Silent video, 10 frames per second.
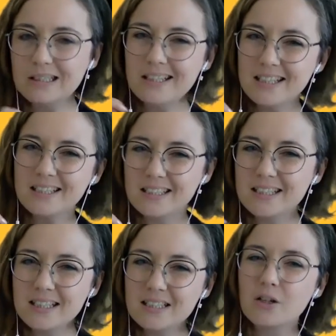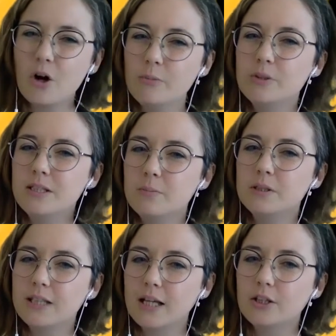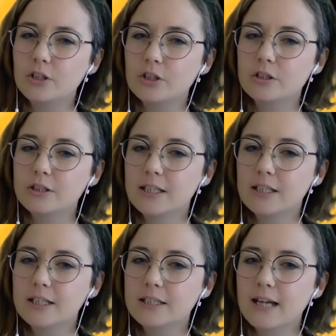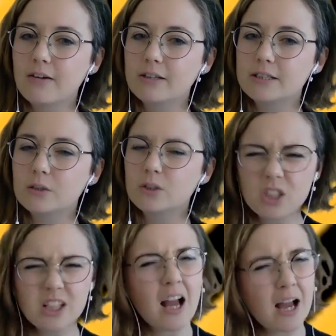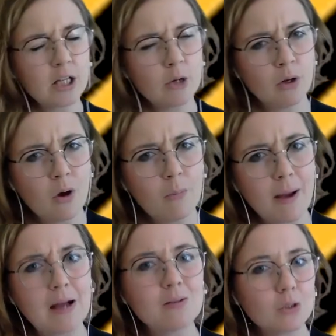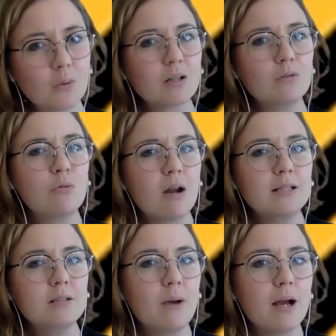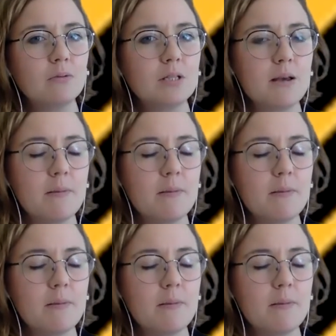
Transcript: there's comedy potential in this character, or something I know a lot about, so I could write about it.